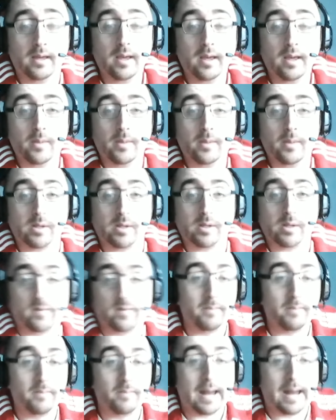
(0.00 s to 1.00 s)
Because
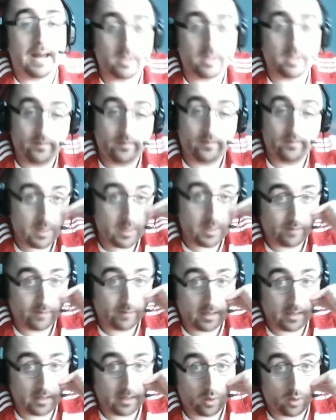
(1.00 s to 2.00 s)
Finn Balor's on the verge of
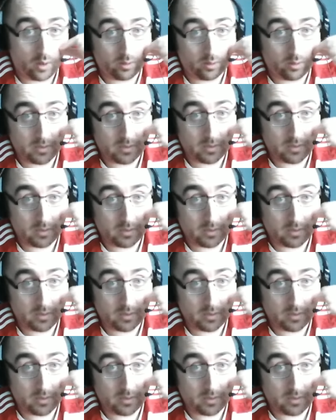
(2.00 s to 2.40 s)
getting called up to the